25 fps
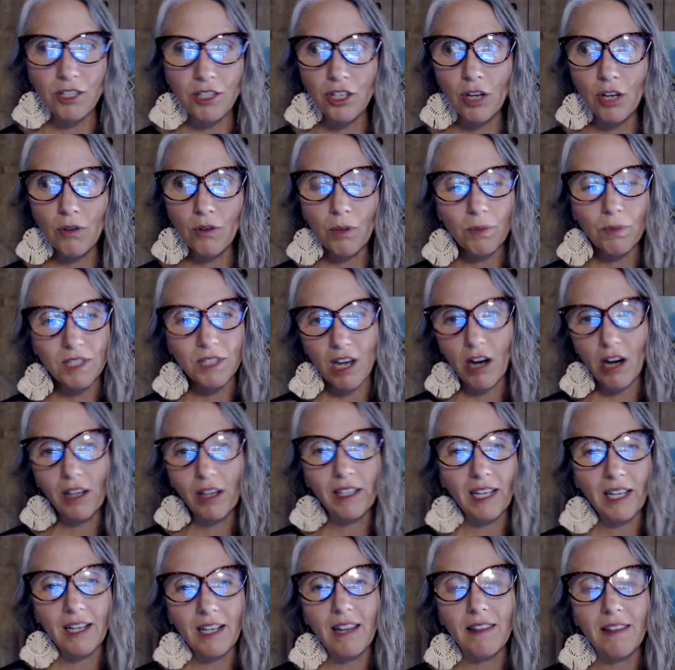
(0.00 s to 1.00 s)
And you know, there was
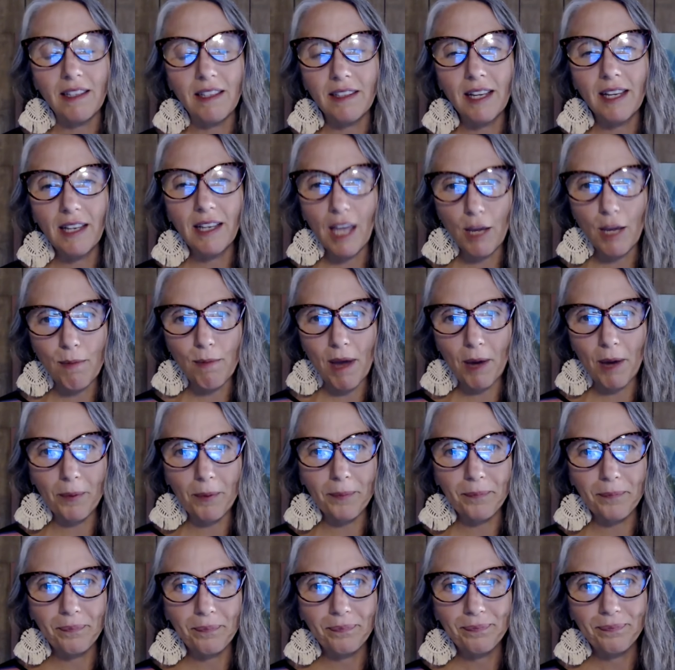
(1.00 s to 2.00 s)
hardly anything that came out.